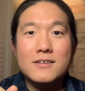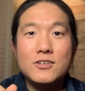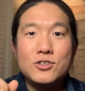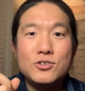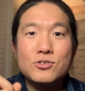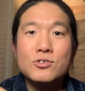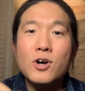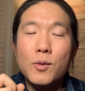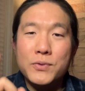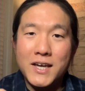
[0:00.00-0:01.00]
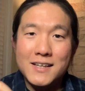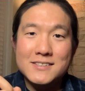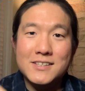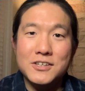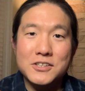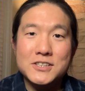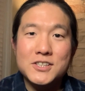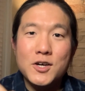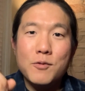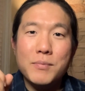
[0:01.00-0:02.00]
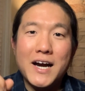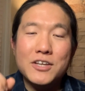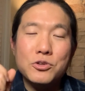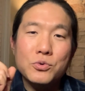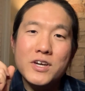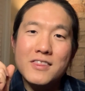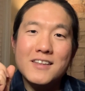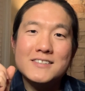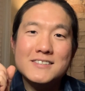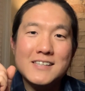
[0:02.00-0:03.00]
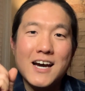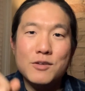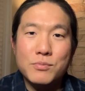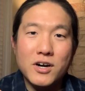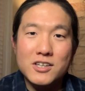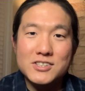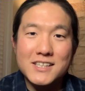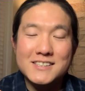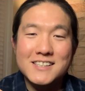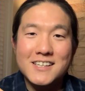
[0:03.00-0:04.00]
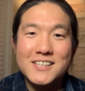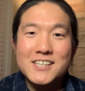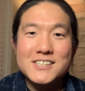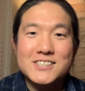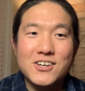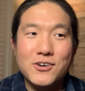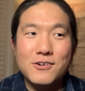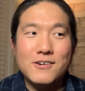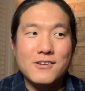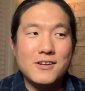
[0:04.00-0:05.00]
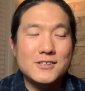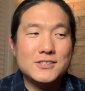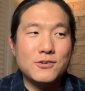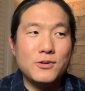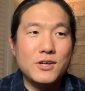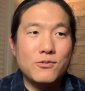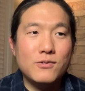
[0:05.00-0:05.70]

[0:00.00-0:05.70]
you obtain skills by doing these side projects. So there's only